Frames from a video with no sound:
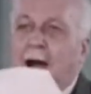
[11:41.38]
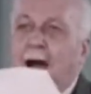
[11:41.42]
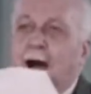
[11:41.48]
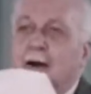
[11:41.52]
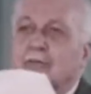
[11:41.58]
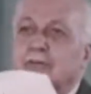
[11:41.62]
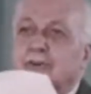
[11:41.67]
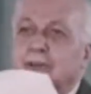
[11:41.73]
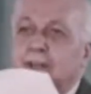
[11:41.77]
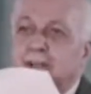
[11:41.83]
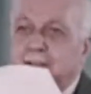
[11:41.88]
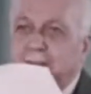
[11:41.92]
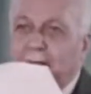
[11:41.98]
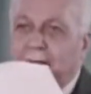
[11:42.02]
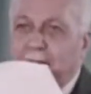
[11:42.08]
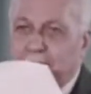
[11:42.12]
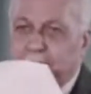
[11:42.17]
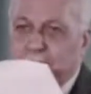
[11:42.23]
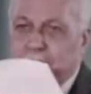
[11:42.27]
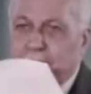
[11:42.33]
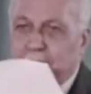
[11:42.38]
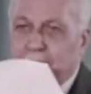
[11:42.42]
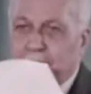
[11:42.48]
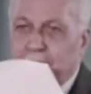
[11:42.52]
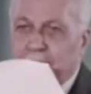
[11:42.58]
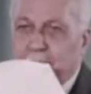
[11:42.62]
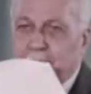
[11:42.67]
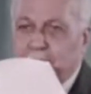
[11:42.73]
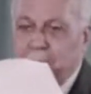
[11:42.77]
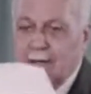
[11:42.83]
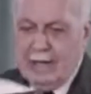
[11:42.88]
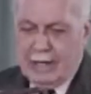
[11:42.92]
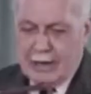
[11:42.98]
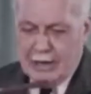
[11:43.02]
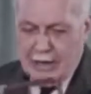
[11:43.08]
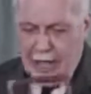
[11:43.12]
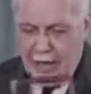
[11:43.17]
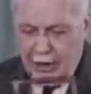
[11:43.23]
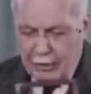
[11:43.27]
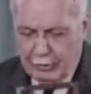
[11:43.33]
of conductors.
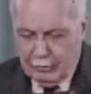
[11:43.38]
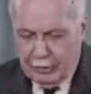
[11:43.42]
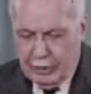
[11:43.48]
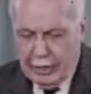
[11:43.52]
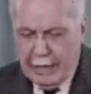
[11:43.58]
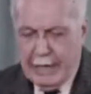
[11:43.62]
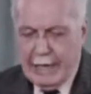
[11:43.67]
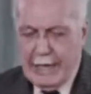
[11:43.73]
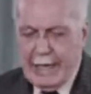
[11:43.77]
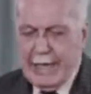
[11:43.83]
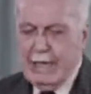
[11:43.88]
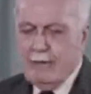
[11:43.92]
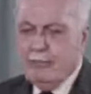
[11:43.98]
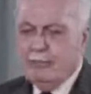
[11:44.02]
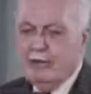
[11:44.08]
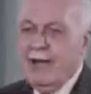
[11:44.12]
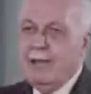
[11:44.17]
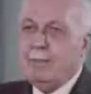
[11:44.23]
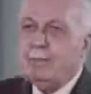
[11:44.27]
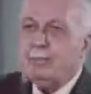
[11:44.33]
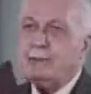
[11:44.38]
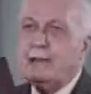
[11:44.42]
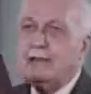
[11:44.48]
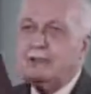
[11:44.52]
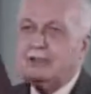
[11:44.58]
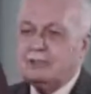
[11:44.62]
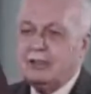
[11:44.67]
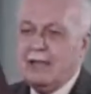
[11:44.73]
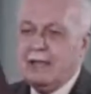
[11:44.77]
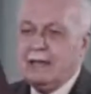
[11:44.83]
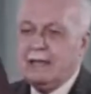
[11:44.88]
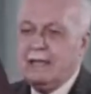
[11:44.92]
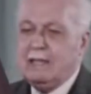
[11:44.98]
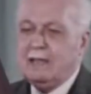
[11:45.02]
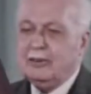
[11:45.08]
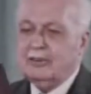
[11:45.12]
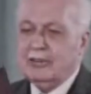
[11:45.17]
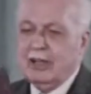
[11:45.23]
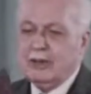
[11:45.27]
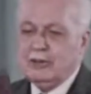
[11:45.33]
Now, if I place that
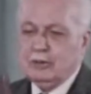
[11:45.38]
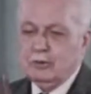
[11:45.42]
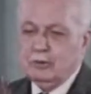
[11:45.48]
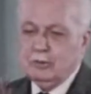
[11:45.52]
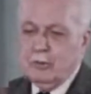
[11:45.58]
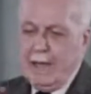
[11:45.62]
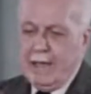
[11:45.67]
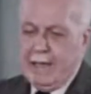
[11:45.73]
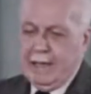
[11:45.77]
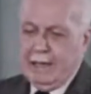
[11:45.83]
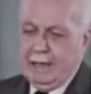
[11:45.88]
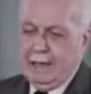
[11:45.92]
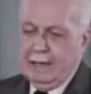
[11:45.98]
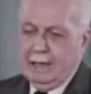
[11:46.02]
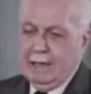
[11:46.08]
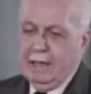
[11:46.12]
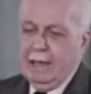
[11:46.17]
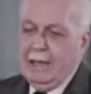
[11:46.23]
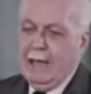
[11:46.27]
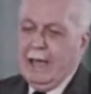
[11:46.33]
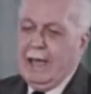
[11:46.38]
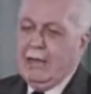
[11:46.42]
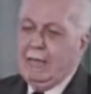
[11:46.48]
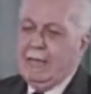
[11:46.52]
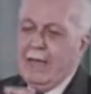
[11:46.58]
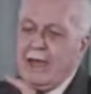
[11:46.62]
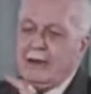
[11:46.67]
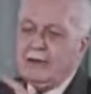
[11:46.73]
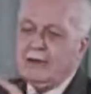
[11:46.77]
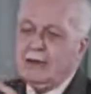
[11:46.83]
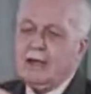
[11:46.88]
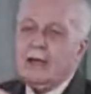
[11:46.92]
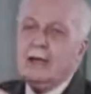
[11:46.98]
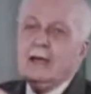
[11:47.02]
in such a way that